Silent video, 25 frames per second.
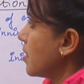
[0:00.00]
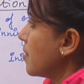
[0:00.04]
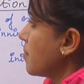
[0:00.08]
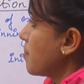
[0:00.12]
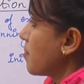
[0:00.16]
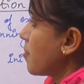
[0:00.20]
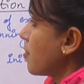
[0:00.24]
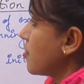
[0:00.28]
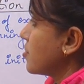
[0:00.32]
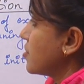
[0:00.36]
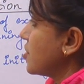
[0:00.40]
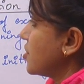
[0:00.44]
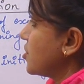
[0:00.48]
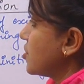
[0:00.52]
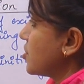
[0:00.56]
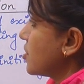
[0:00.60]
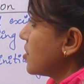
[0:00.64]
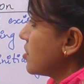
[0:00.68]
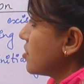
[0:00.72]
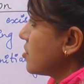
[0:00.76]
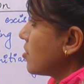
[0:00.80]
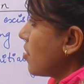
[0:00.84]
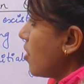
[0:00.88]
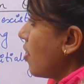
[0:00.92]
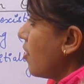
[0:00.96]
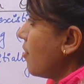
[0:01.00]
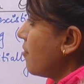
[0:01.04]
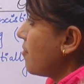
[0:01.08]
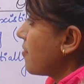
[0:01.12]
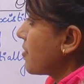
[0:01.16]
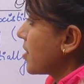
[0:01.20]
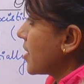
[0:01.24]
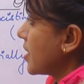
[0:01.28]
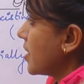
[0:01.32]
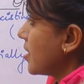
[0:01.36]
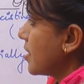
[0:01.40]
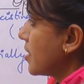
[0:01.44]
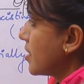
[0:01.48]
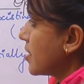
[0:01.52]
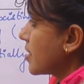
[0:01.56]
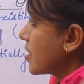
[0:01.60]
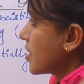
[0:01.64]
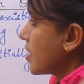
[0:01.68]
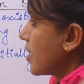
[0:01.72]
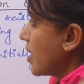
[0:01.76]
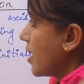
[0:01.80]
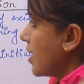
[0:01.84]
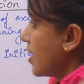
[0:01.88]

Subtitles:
positions of rear